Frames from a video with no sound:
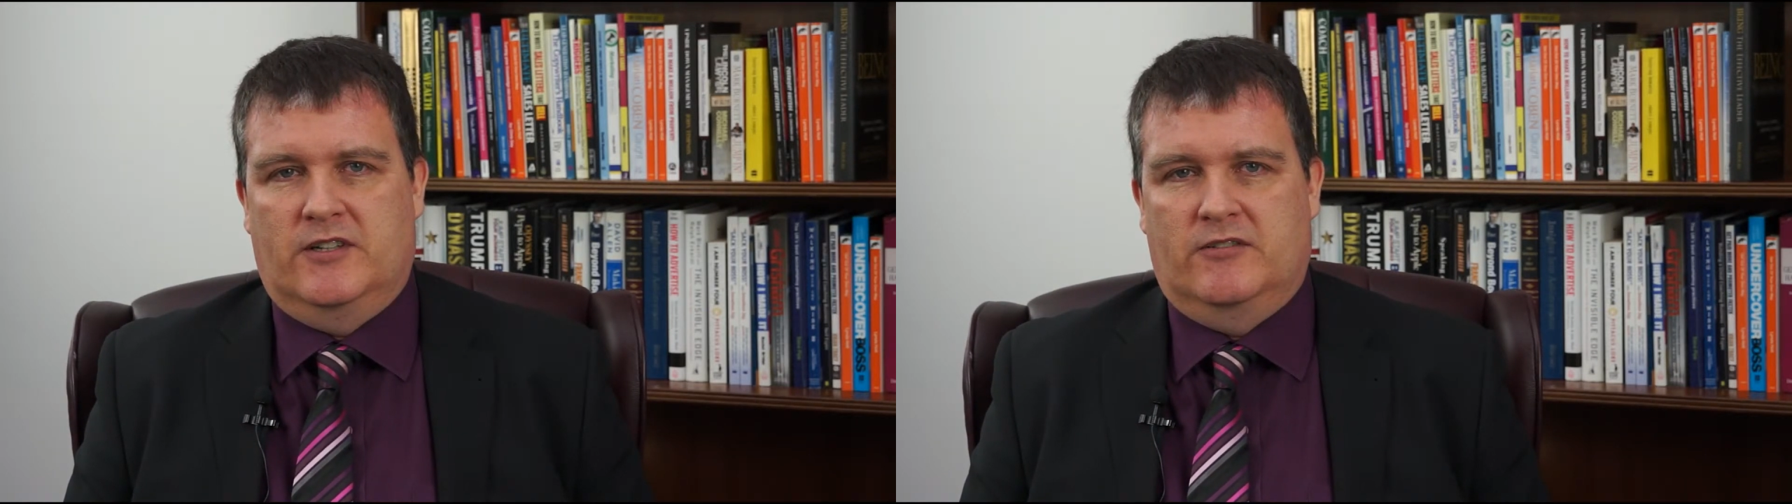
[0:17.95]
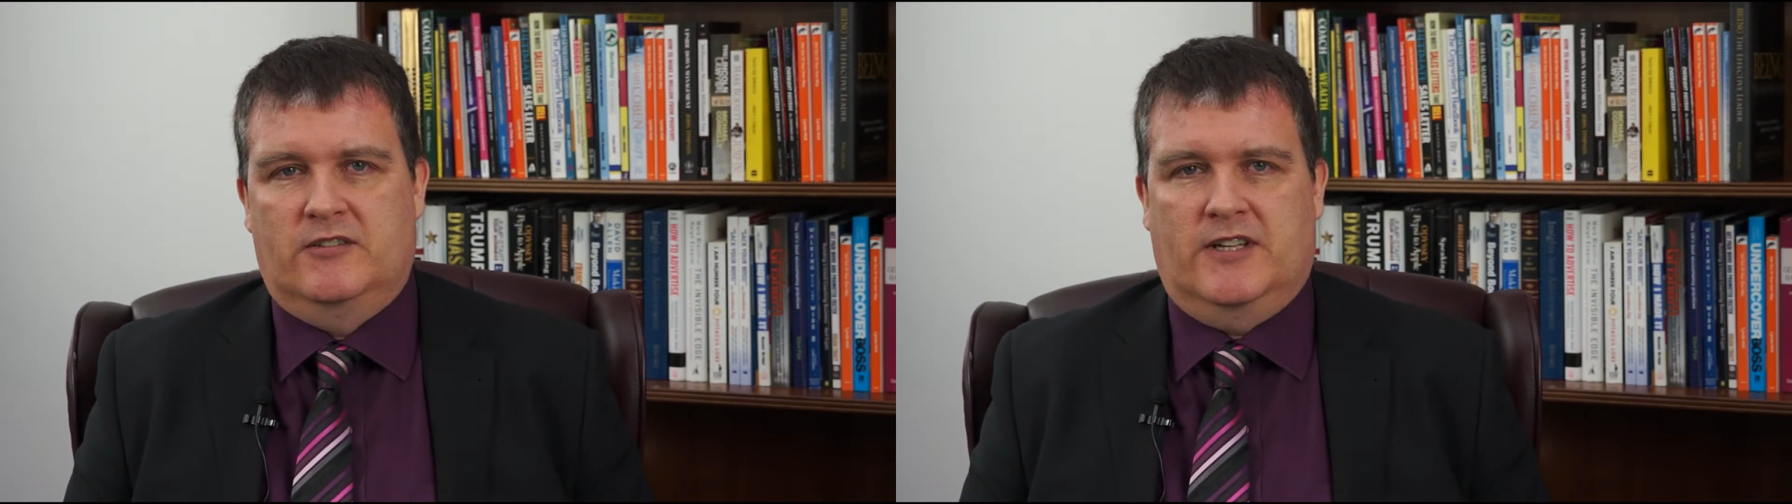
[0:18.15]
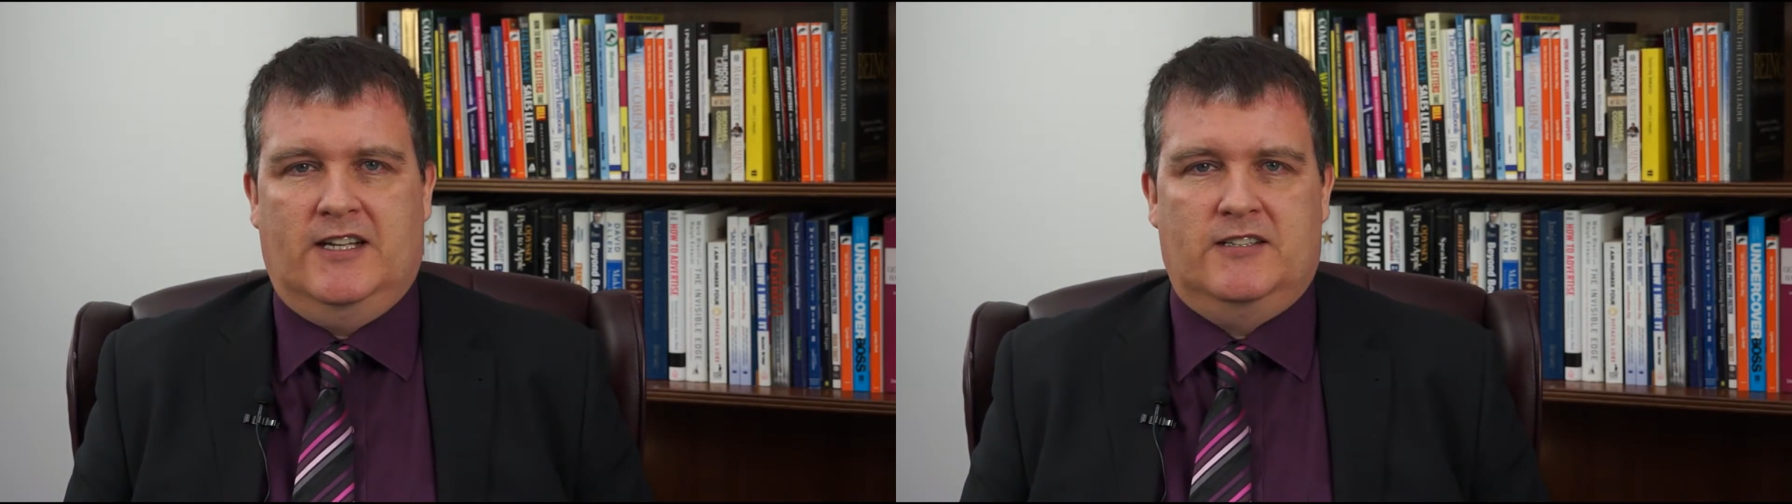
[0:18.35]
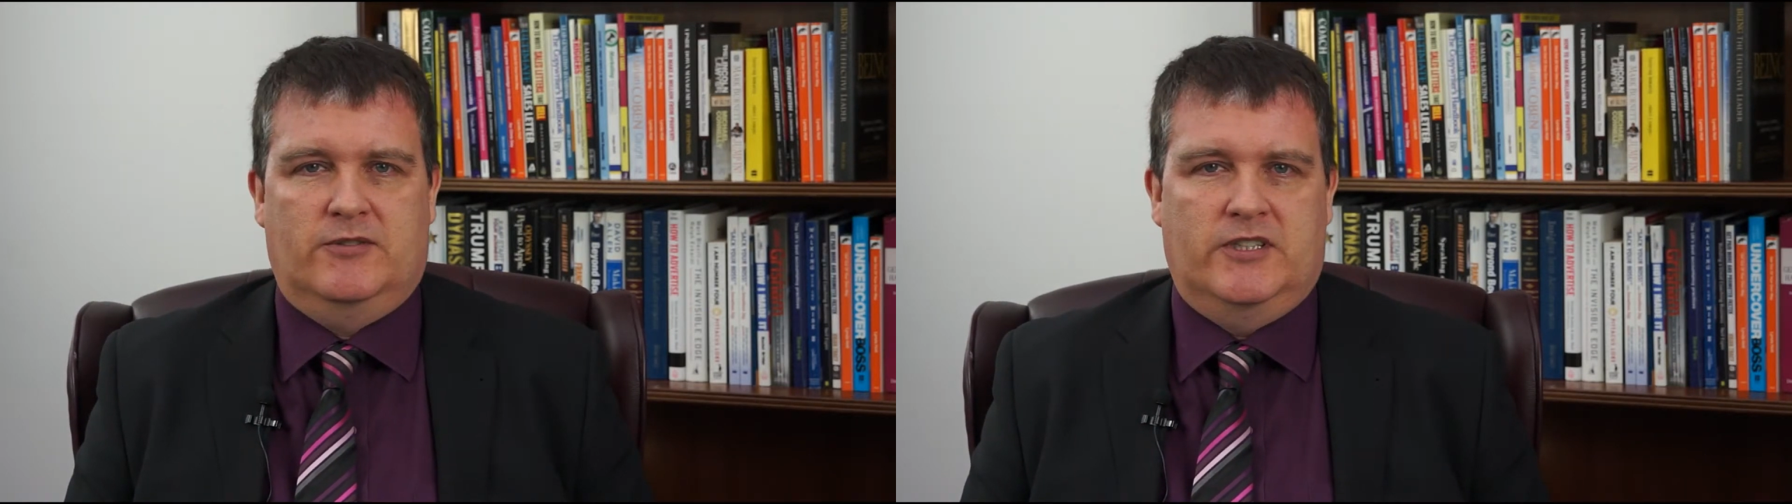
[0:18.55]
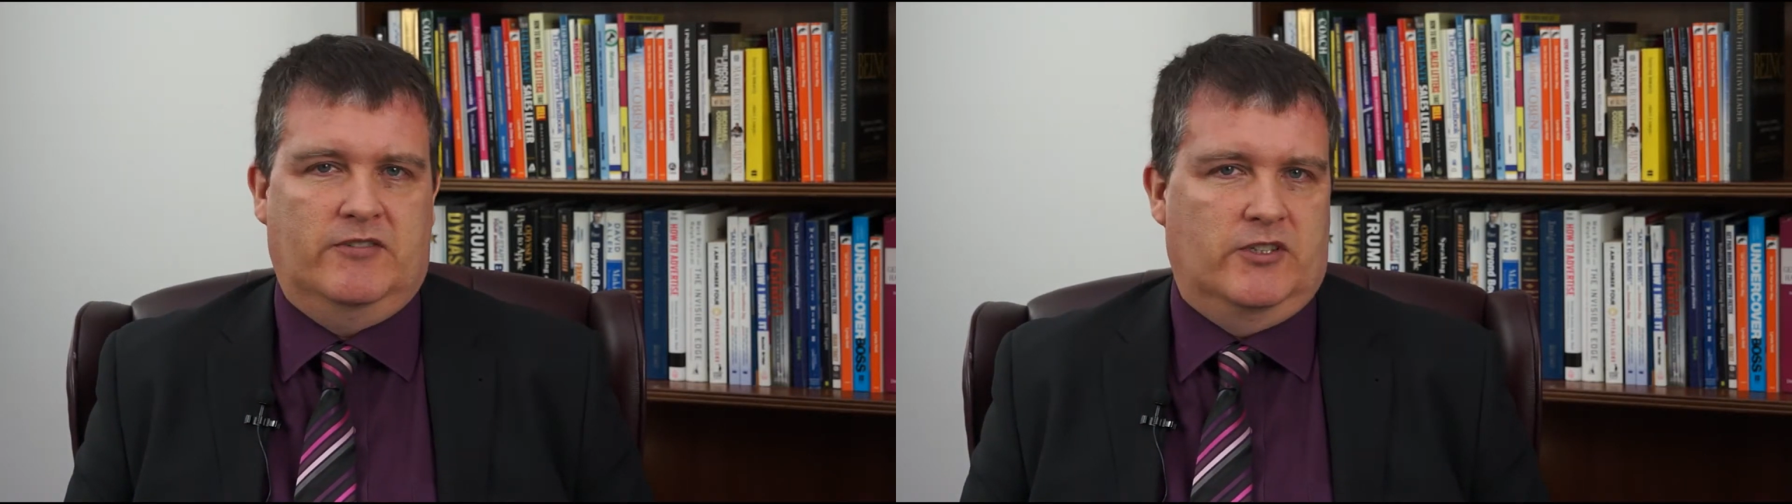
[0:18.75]
owners and
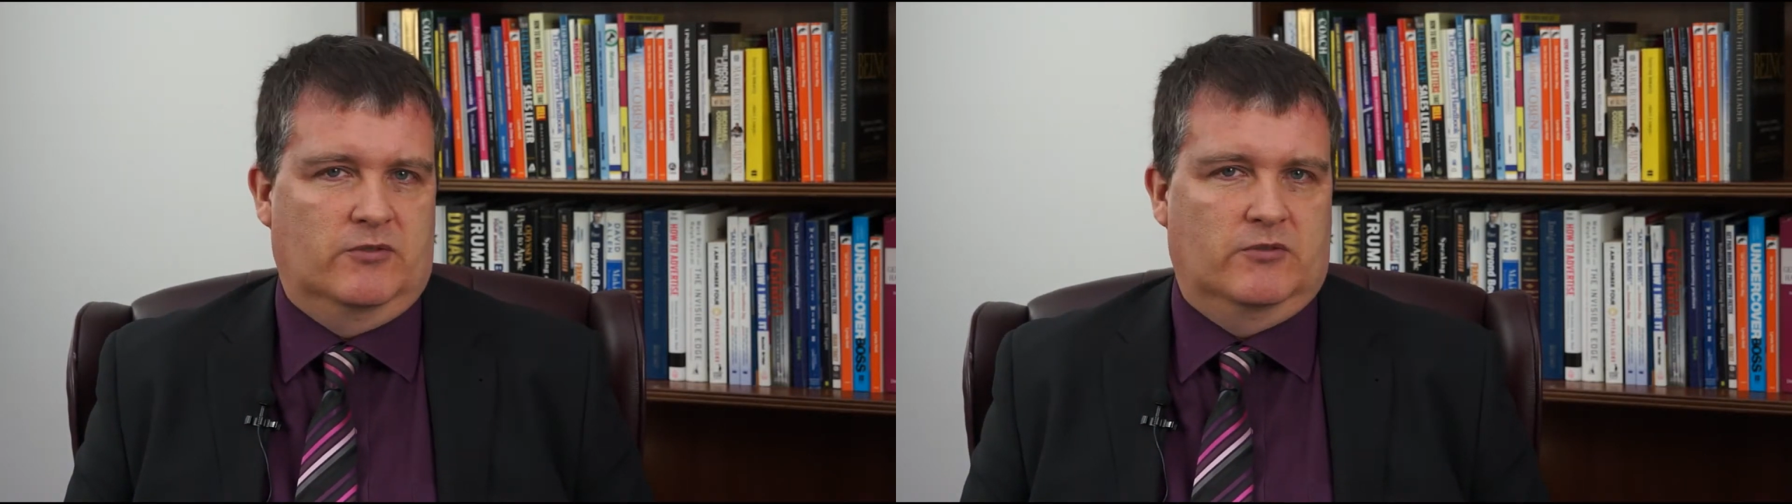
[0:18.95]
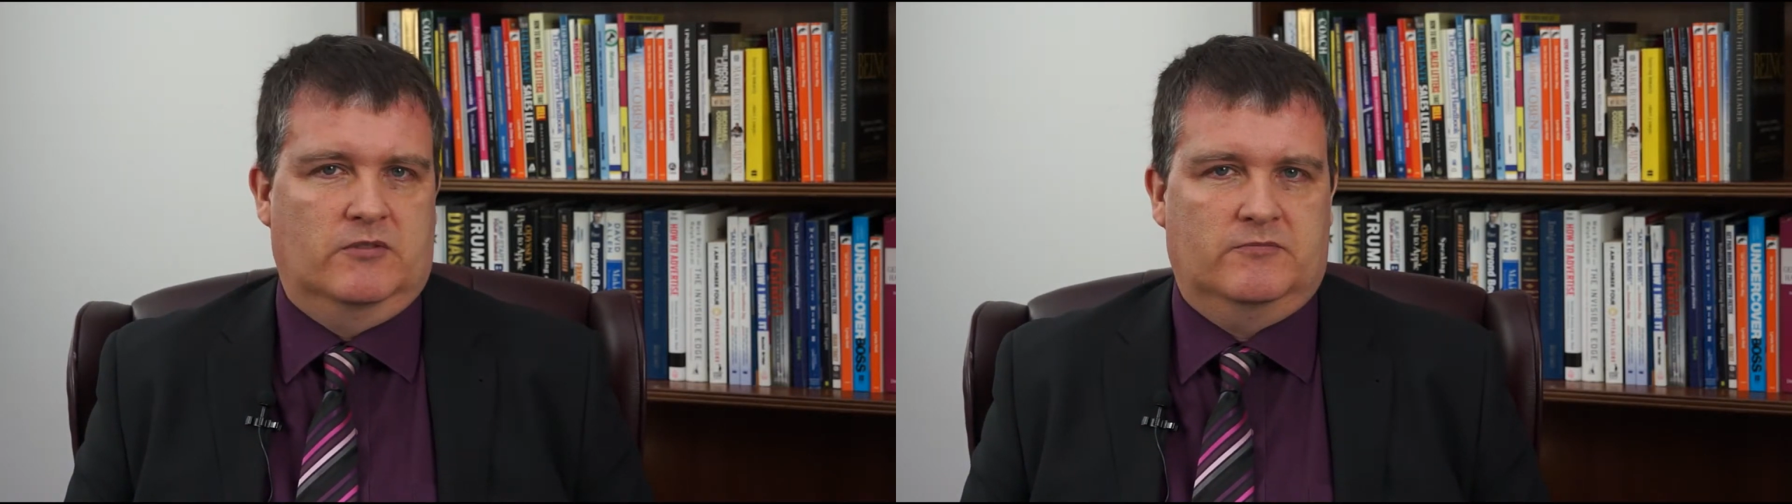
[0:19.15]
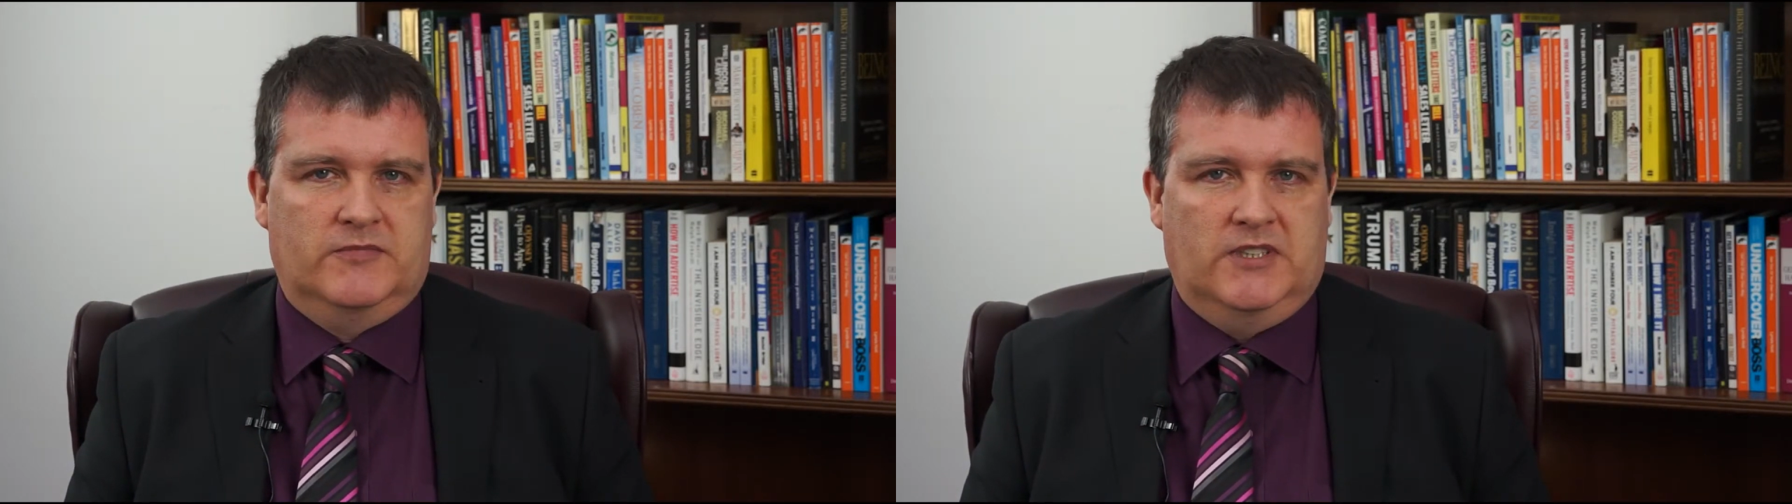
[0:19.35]
to individuals.